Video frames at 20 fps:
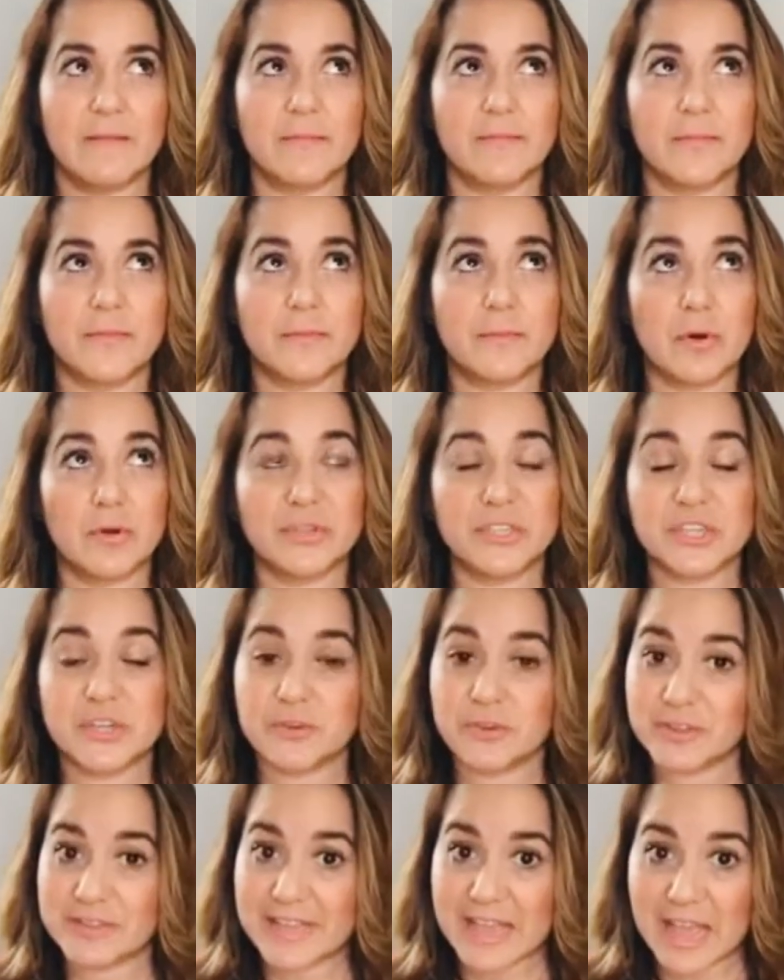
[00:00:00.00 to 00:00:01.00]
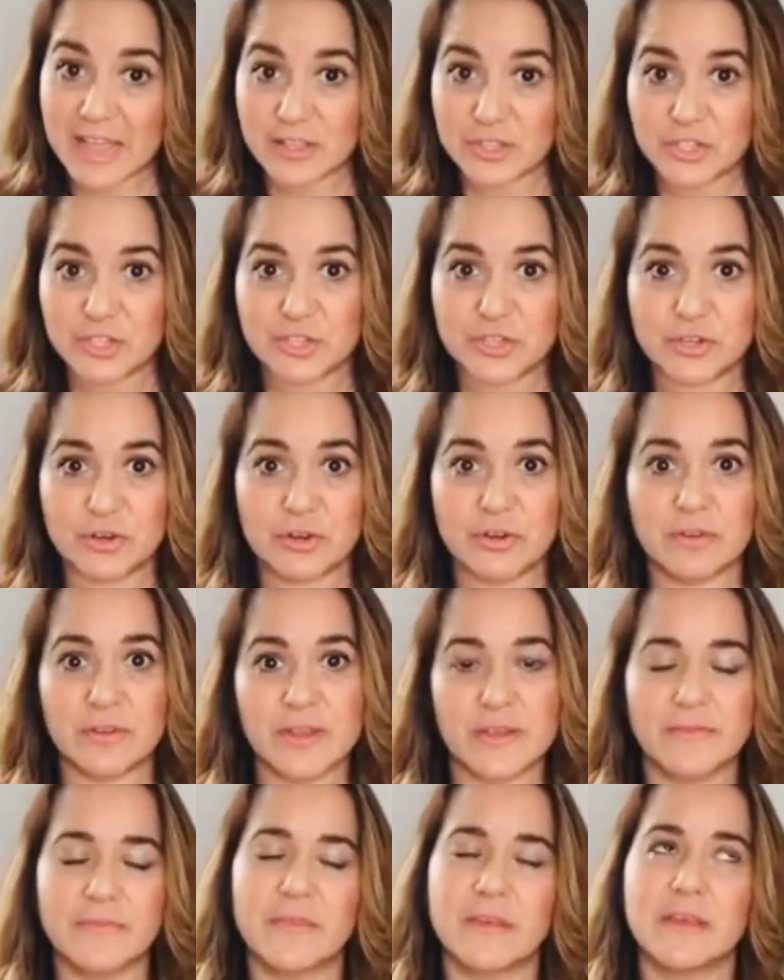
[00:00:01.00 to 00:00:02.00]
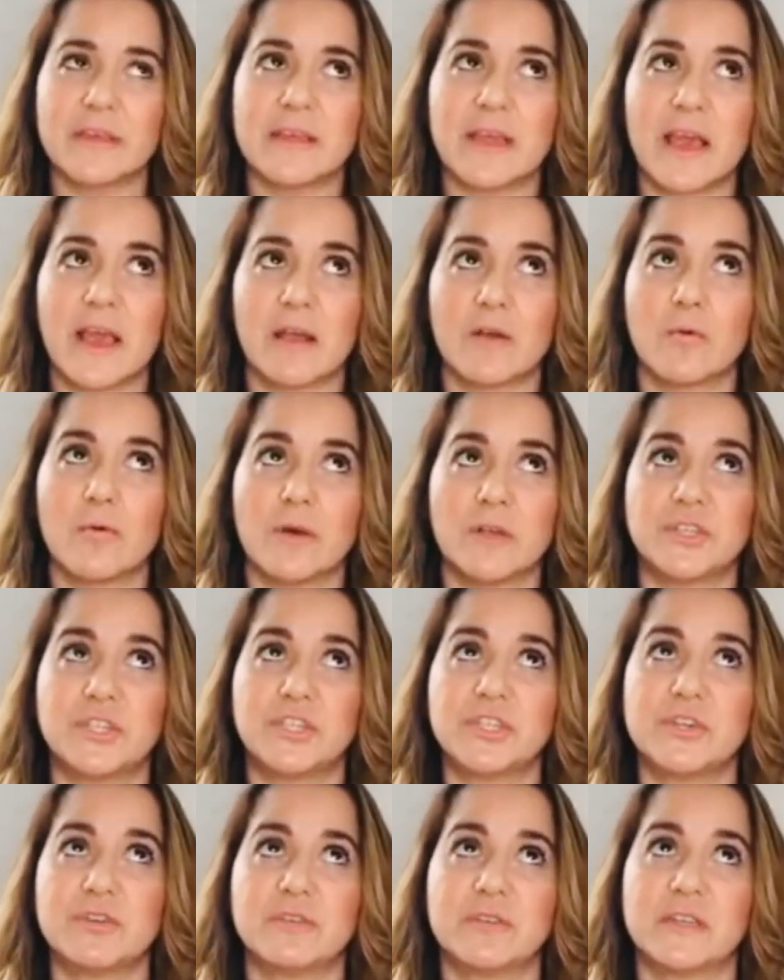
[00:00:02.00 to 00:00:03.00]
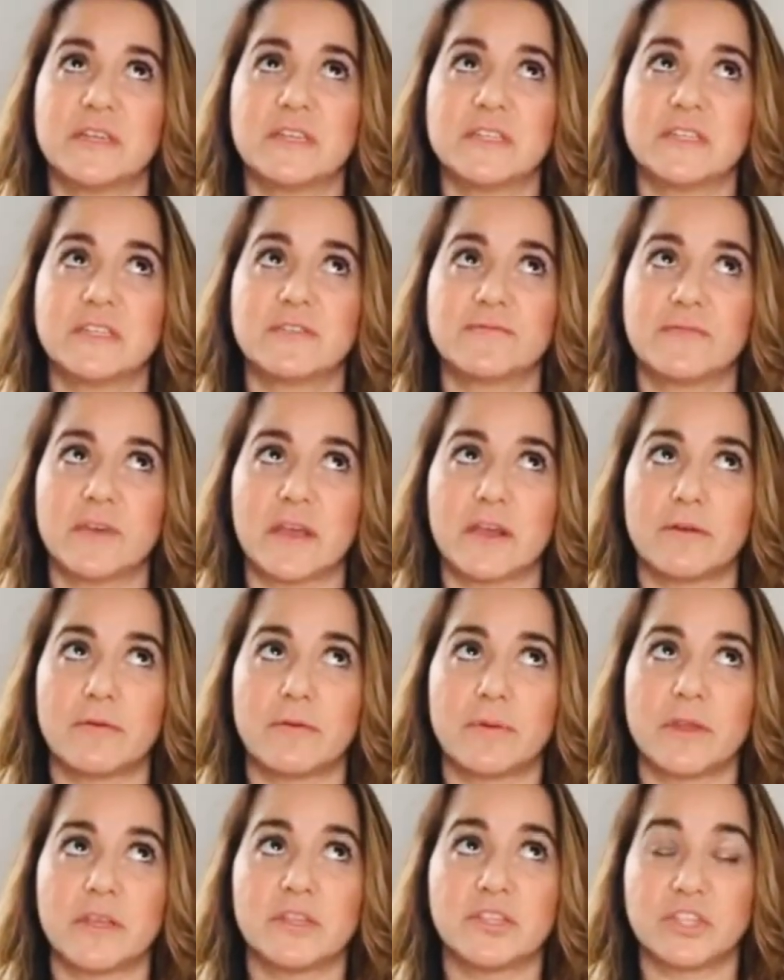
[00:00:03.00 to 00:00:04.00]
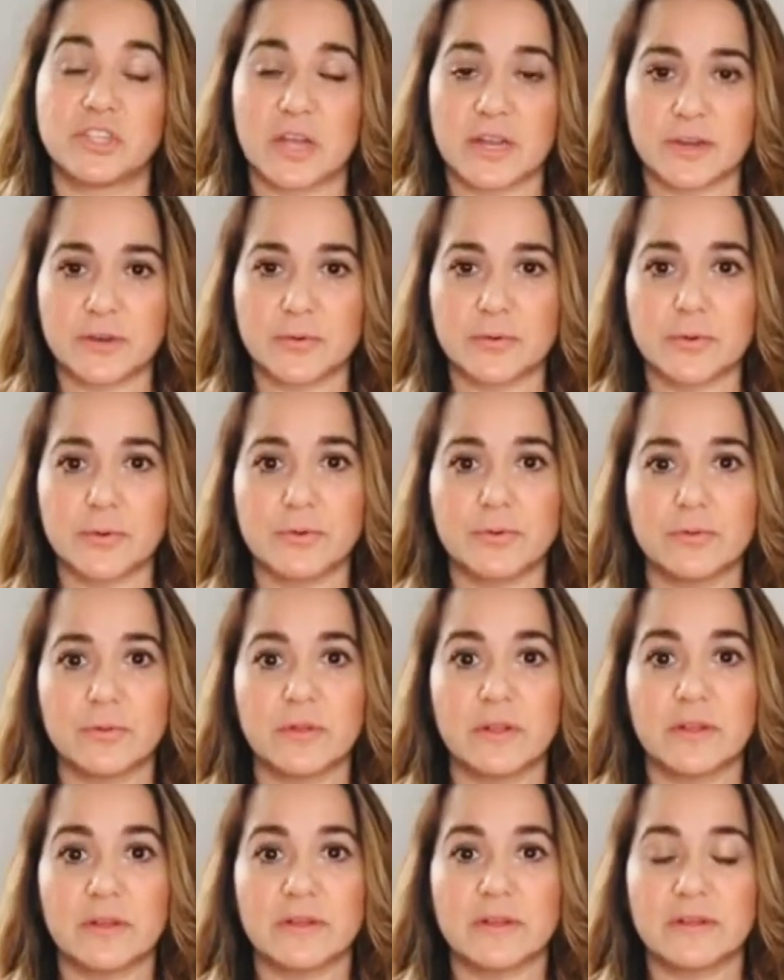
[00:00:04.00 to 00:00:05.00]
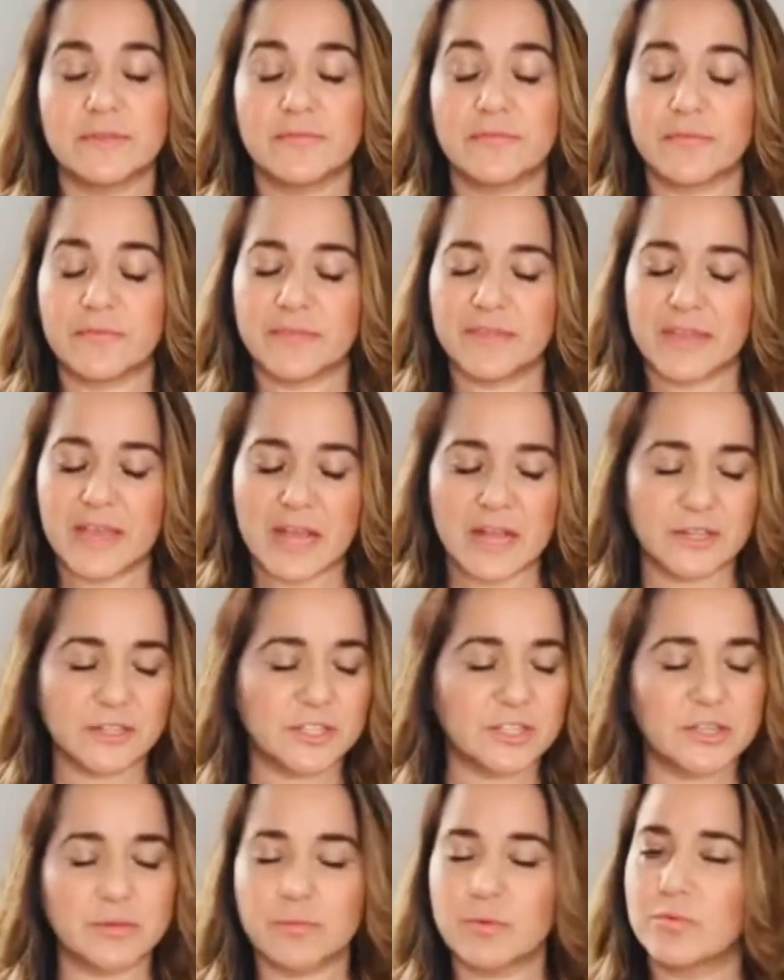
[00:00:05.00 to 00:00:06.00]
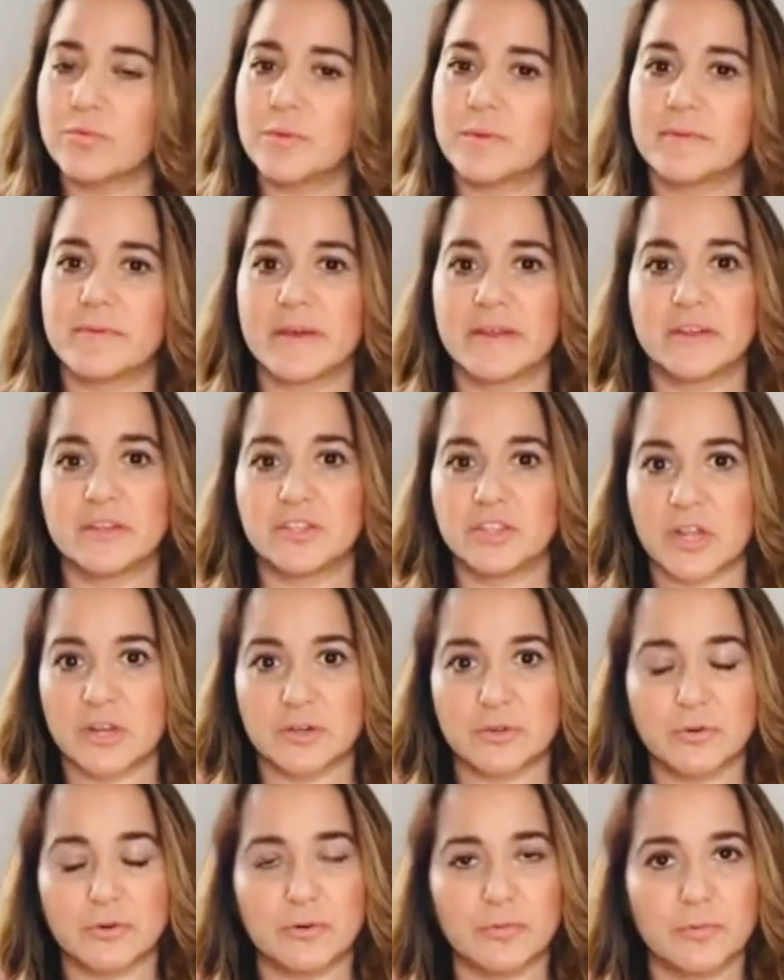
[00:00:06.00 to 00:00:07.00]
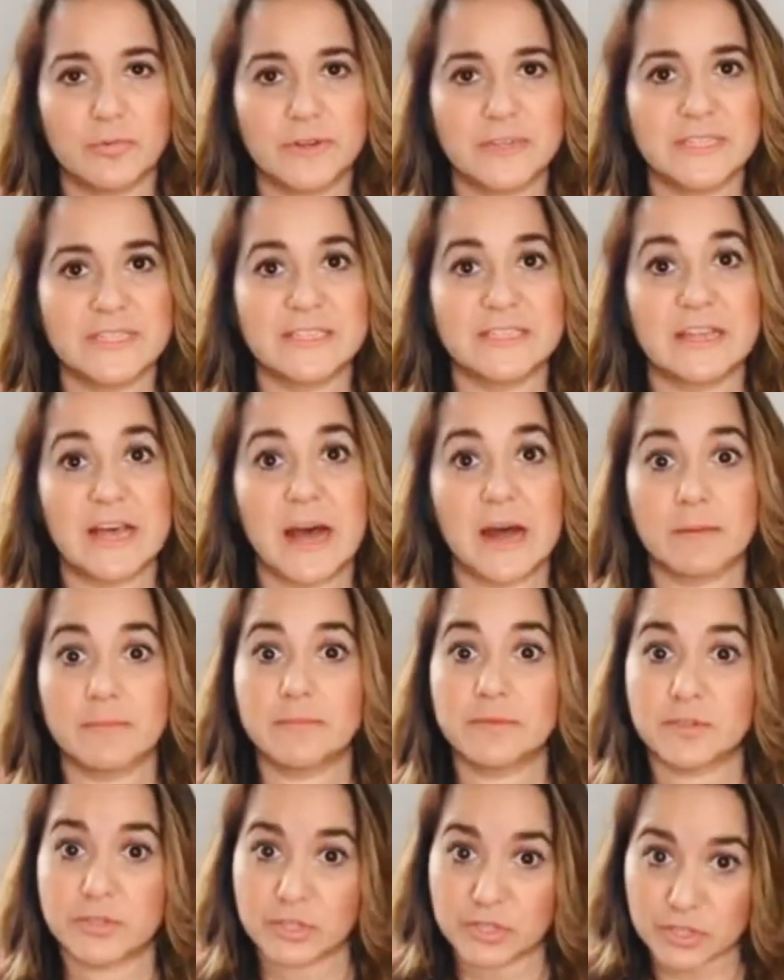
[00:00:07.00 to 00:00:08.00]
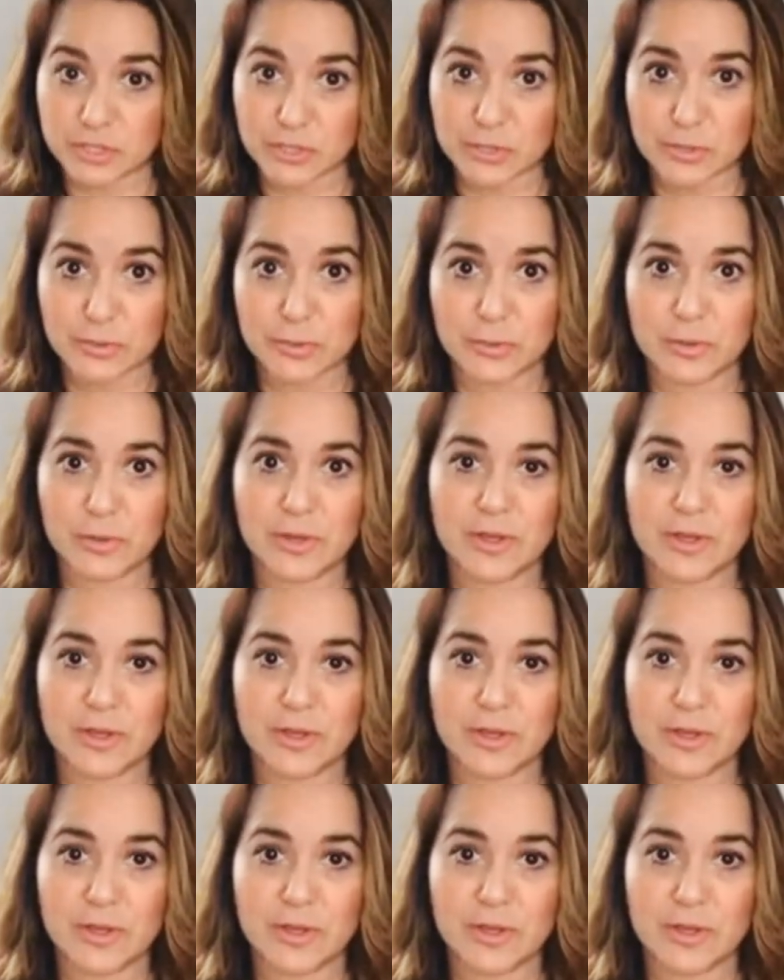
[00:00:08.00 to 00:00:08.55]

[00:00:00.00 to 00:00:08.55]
the most accurate answer if the question is very general the answer will be very general but it's up to you